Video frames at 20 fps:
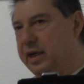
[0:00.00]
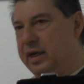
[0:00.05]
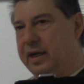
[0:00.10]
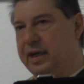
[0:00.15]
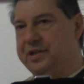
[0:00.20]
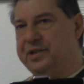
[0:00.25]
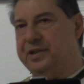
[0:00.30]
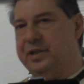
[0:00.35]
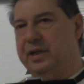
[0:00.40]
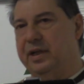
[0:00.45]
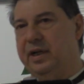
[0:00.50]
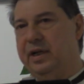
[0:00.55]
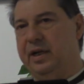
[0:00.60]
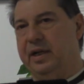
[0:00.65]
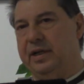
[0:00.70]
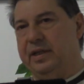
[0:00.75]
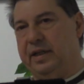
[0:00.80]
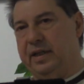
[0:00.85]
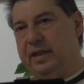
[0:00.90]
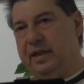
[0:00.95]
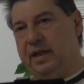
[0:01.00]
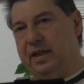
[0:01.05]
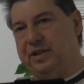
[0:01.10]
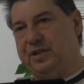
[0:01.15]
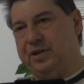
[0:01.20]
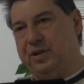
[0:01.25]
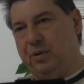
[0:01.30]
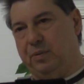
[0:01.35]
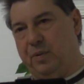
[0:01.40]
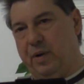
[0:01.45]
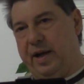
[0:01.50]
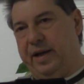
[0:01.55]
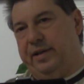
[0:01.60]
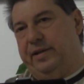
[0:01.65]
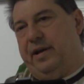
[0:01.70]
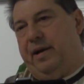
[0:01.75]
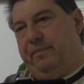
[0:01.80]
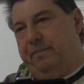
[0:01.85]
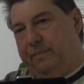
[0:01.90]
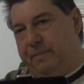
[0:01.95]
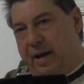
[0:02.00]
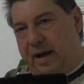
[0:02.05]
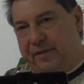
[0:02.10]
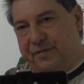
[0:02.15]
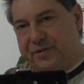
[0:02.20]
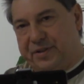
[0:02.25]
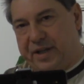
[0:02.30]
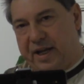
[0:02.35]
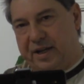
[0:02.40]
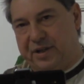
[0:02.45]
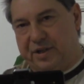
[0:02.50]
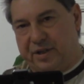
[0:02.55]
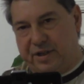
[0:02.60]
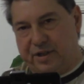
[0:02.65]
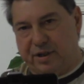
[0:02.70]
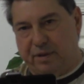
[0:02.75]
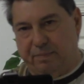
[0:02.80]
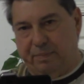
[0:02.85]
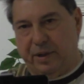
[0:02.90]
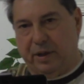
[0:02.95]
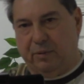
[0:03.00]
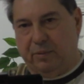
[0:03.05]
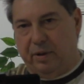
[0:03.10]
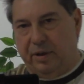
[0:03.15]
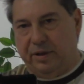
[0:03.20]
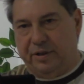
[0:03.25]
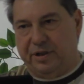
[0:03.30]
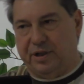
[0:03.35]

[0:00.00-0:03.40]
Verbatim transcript: It's the, it's the way that manifestation is a big word.